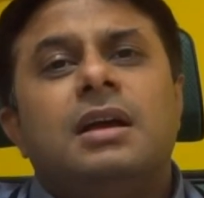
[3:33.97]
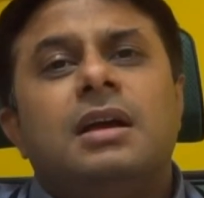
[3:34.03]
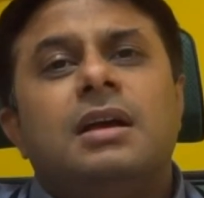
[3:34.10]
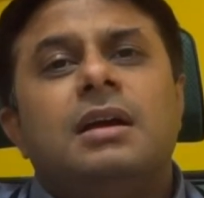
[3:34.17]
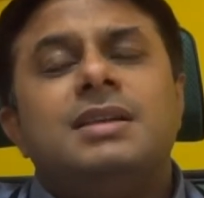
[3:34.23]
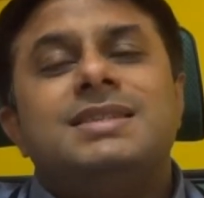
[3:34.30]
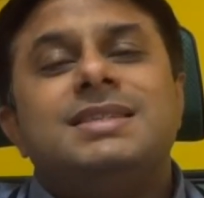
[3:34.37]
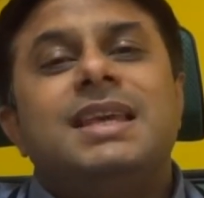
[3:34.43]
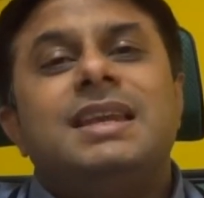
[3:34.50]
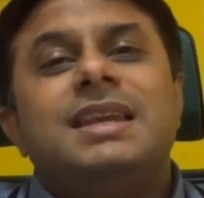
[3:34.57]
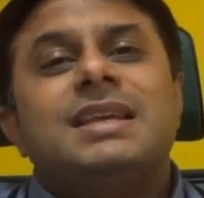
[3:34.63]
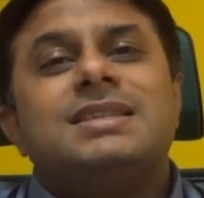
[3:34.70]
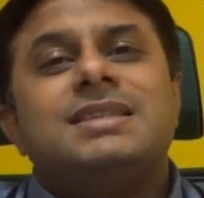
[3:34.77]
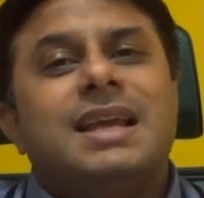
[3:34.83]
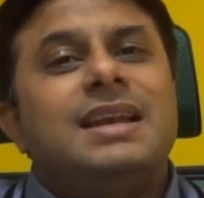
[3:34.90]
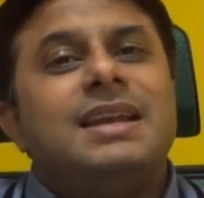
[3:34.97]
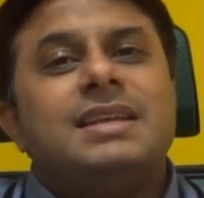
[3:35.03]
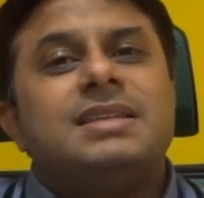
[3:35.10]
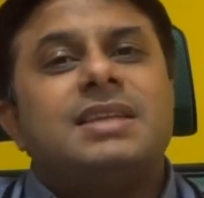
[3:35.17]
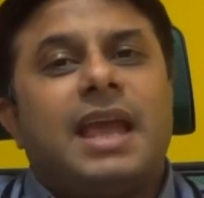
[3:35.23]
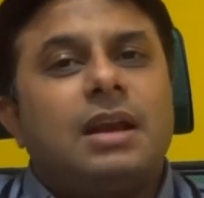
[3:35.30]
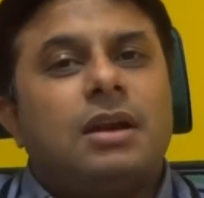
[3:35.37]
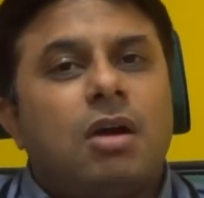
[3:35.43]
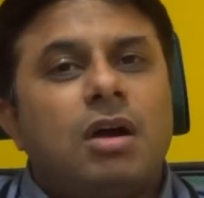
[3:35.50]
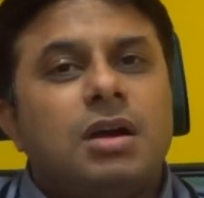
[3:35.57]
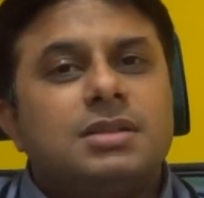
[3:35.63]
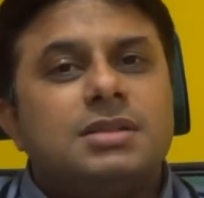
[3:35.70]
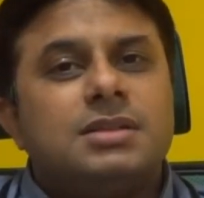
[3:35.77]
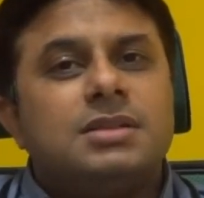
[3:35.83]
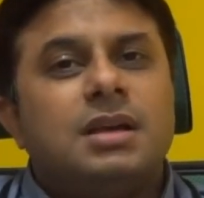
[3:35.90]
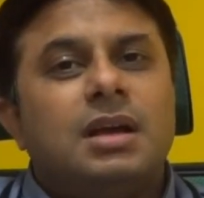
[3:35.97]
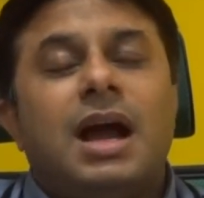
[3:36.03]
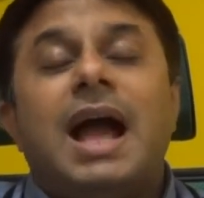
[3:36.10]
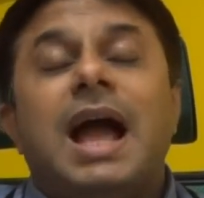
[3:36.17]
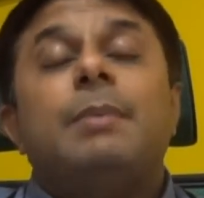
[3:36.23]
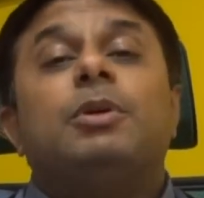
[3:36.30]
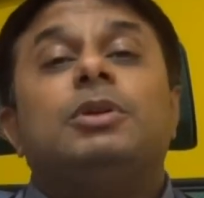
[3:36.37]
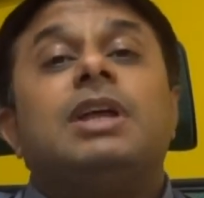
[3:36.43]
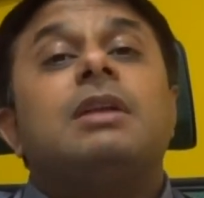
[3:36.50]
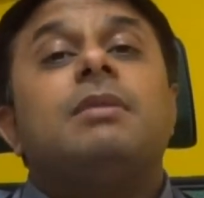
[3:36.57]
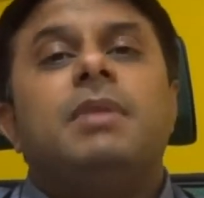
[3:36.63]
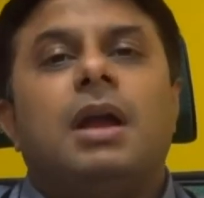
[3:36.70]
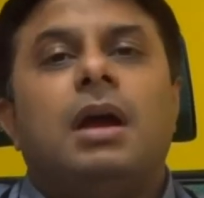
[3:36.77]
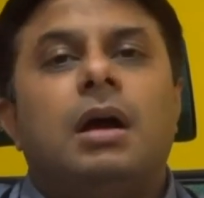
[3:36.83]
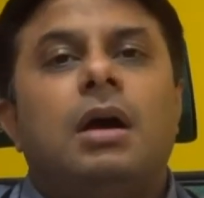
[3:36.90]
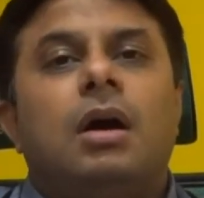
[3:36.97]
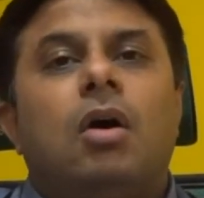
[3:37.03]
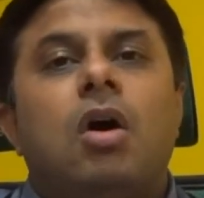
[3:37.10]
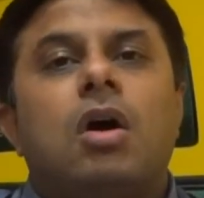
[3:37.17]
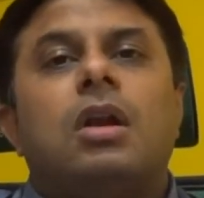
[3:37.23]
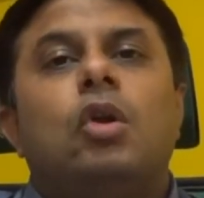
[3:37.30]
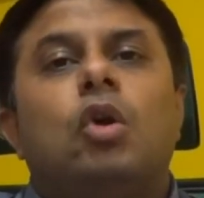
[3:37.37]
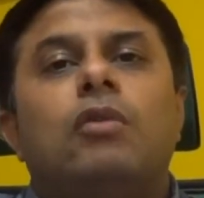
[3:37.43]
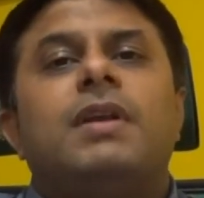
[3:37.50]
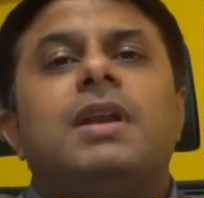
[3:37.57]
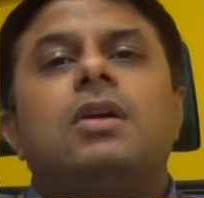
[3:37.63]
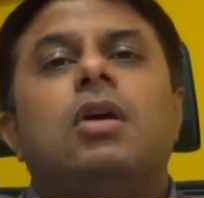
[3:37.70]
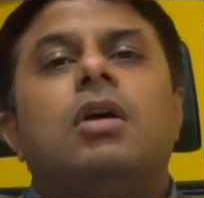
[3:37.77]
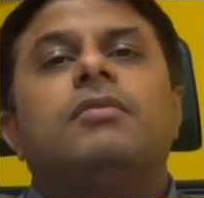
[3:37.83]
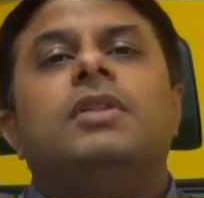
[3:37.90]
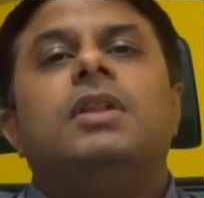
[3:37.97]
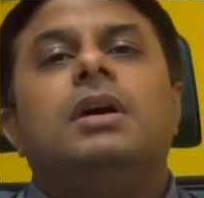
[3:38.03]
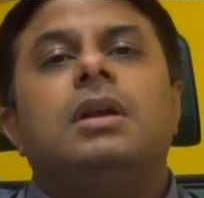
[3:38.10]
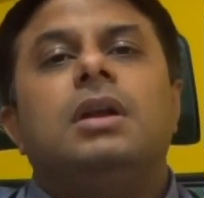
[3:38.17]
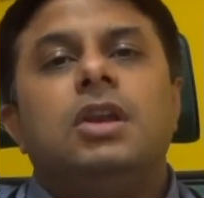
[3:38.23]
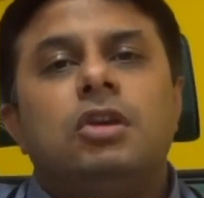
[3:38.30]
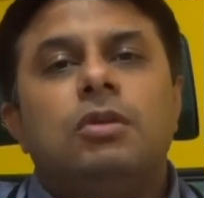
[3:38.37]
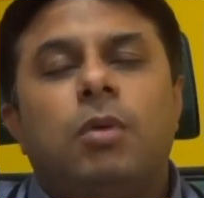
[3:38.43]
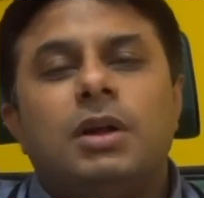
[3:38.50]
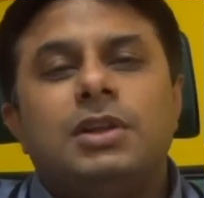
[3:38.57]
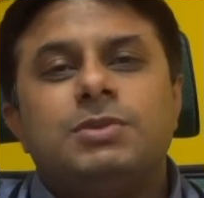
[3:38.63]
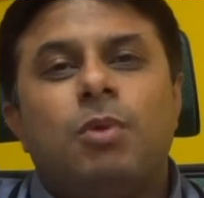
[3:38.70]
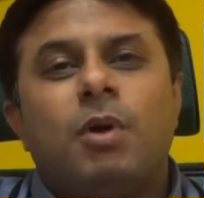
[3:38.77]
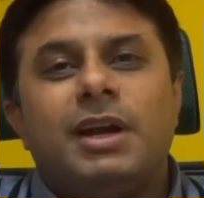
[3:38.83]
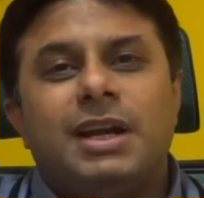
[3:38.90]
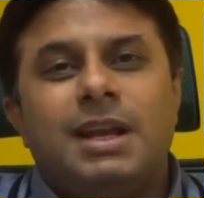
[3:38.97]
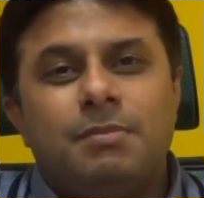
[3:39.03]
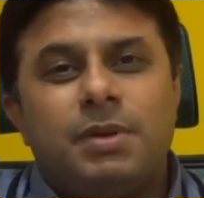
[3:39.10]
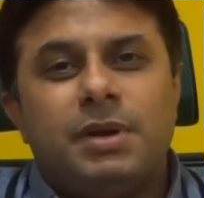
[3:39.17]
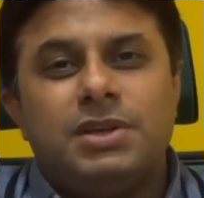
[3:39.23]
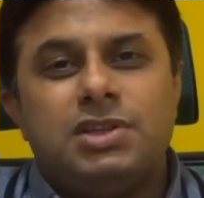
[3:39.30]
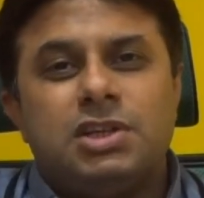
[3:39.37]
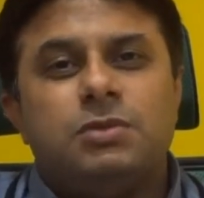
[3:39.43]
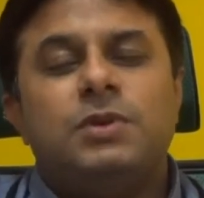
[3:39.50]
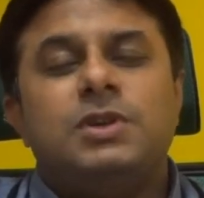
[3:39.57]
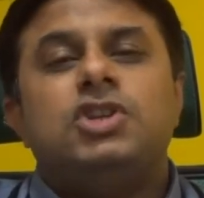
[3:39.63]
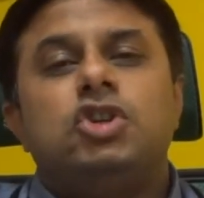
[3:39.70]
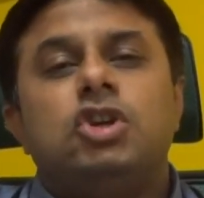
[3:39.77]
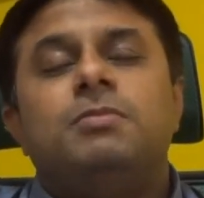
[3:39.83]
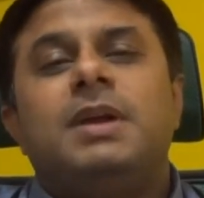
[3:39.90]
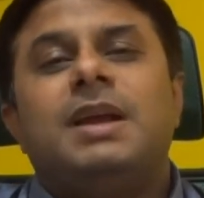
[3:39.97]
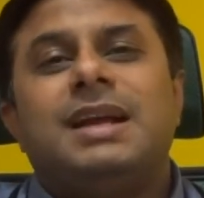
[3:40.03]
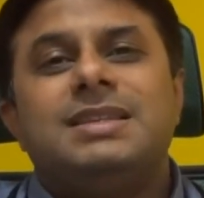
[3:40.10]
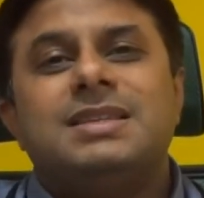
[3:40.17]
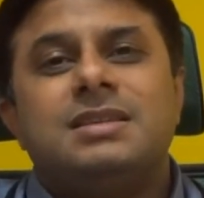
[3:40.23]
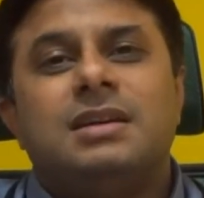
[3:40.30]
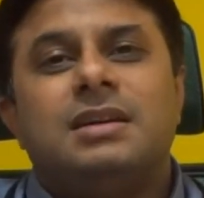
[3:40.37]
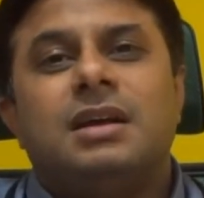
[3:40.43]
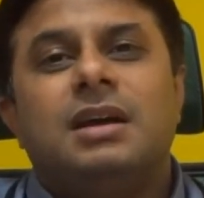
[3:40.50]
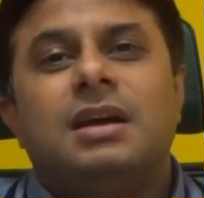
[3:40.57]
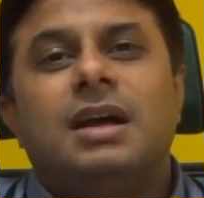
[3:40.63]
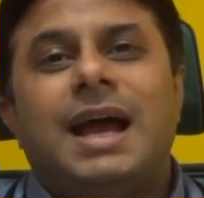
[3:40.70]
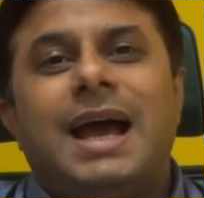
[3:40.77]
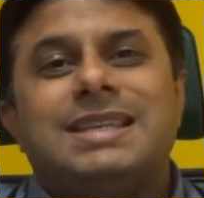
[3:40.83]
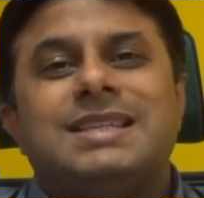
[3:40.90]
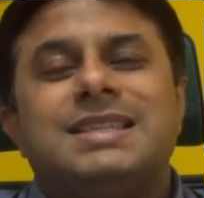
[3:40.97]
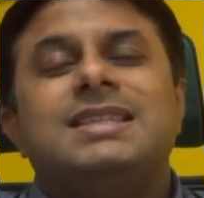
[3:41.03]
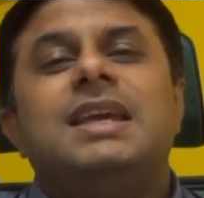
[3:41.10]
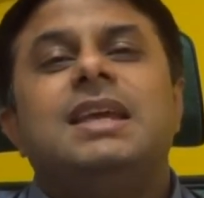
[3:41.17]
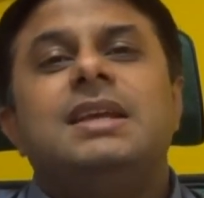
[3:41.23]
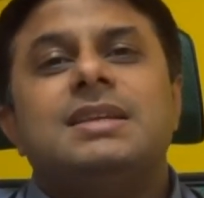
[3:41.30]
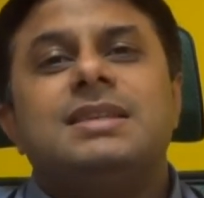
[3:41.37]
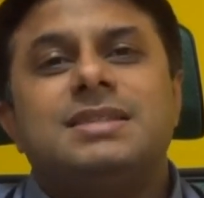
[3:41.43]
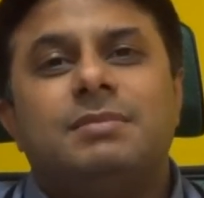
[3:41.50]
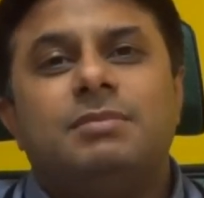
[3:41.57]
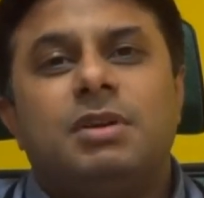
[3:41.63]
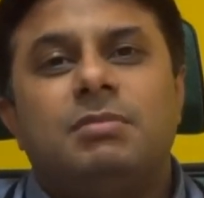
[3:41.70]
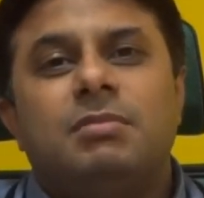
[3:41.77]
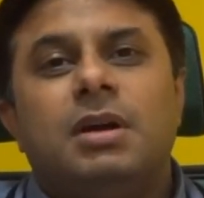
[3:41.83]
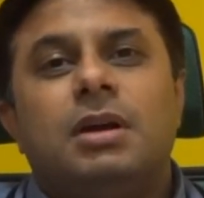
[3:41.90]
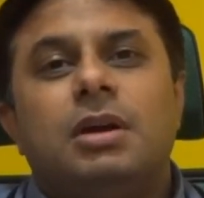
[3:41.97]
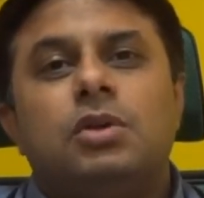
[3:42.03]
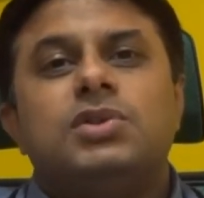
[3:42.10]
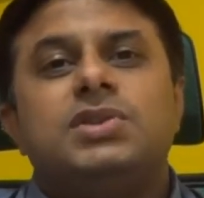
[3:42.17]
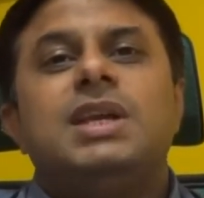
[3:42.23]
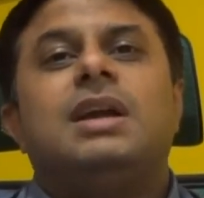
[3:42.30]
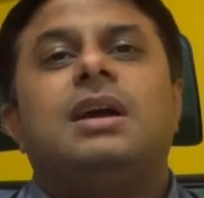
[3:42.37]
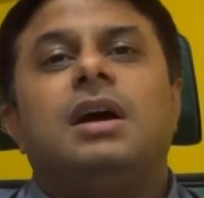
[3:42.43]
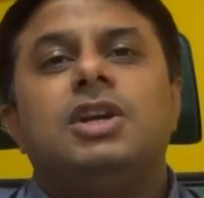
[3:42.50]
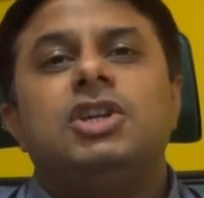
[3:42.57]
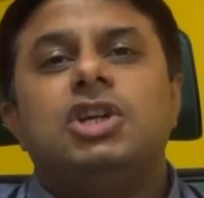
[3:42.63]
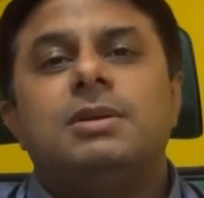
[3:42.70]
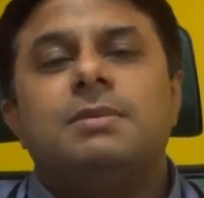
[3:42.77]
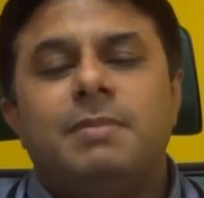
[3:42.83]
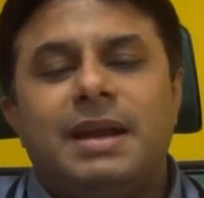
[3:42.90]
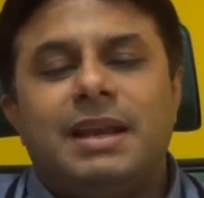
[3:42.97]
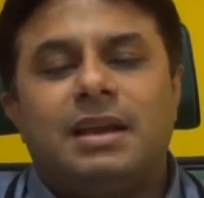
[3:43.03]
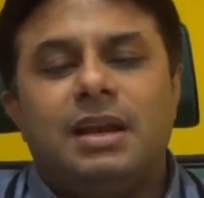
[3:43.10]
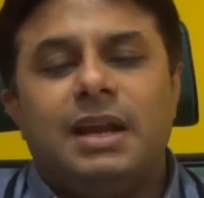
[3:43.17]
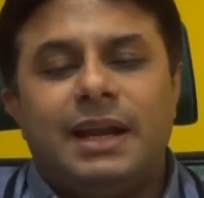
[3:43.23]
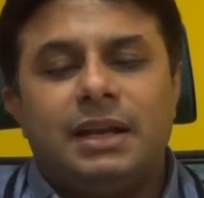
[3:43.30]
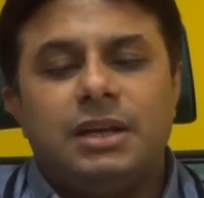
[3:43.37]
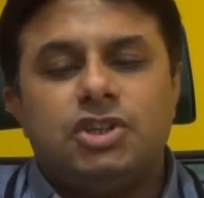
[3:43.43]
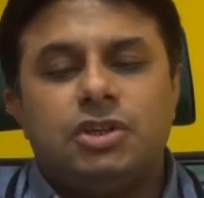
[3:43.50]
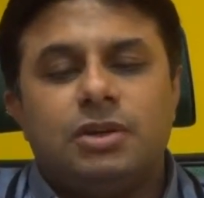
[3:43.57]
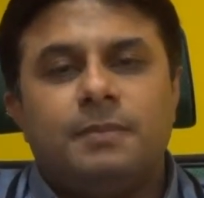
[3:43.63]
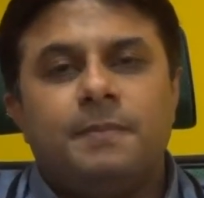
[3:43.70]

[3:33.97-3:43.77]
serious illness can cause hypothermia or lowering of the newborn's body temperature, which should be considered as a serious symptom to seek urgent medical attention.